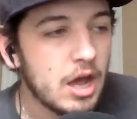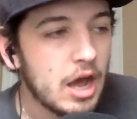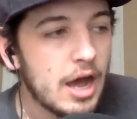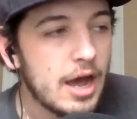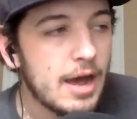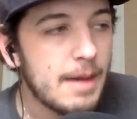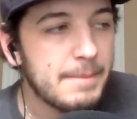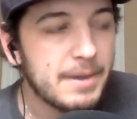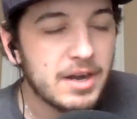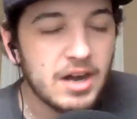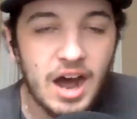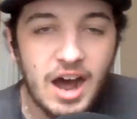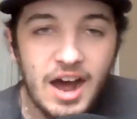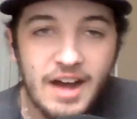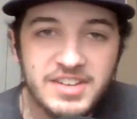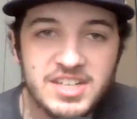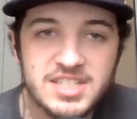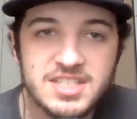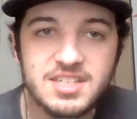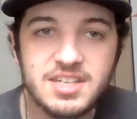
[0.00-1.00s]
Uh, but
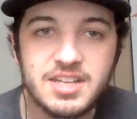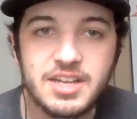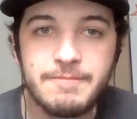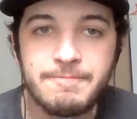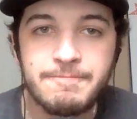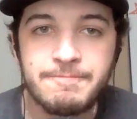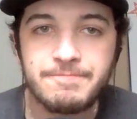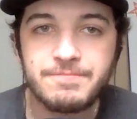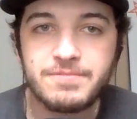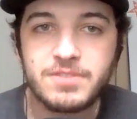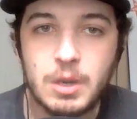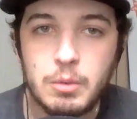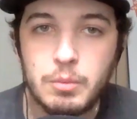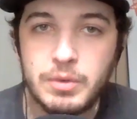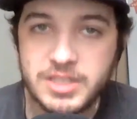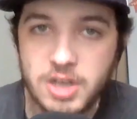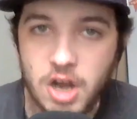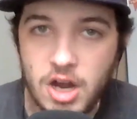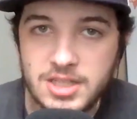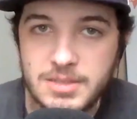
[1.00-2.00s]
obviously,
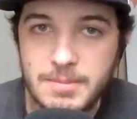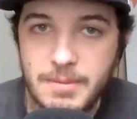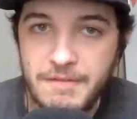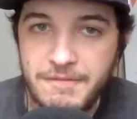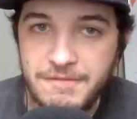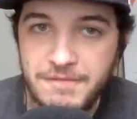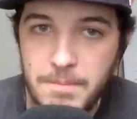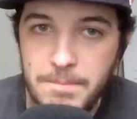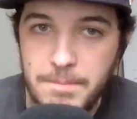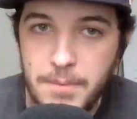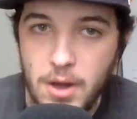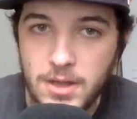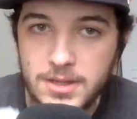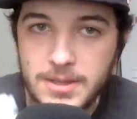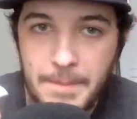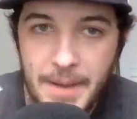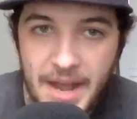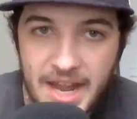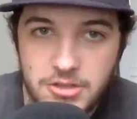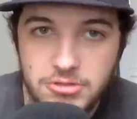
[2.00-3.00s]
we talked about football.
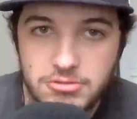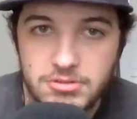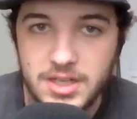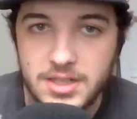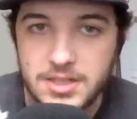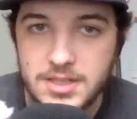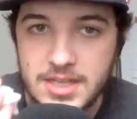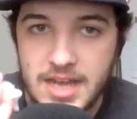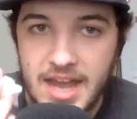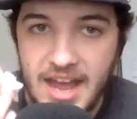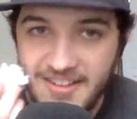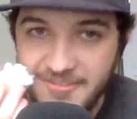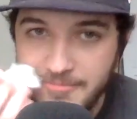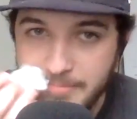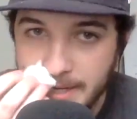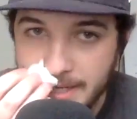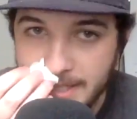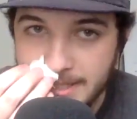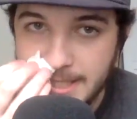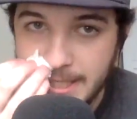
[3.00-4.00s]
The Patriots
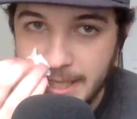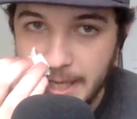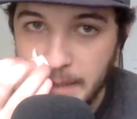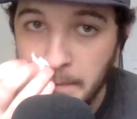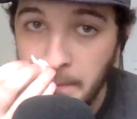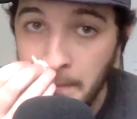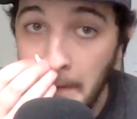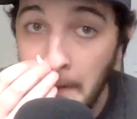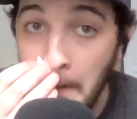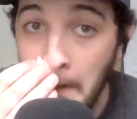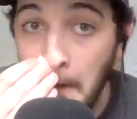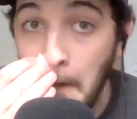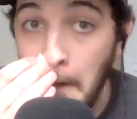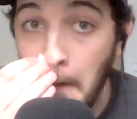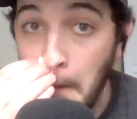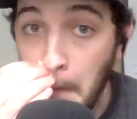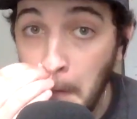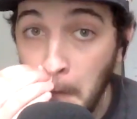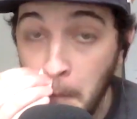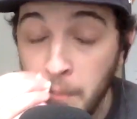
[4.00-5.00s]
have been a team
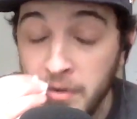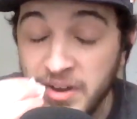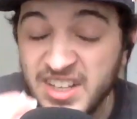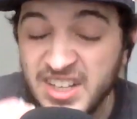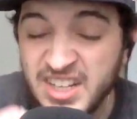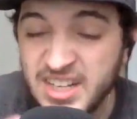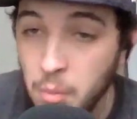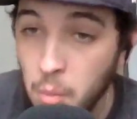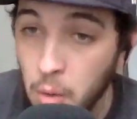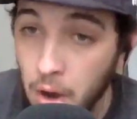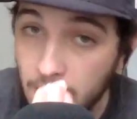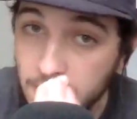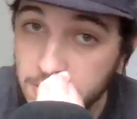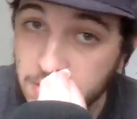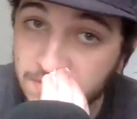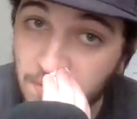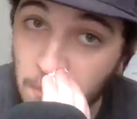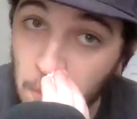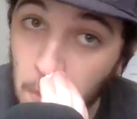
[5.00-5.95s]
really to watch